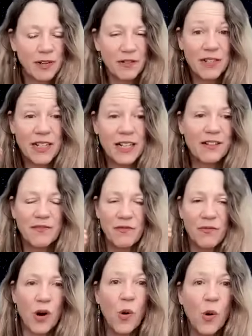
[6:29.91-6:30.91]
but indeed
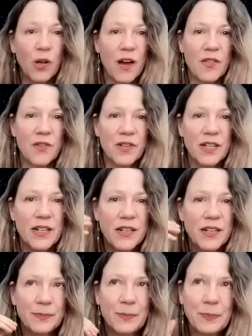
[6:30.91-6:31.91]
for a whole other
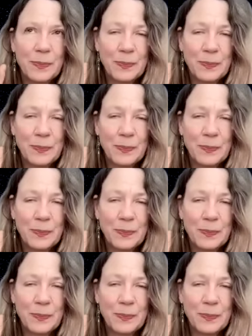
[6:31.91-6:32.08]
year.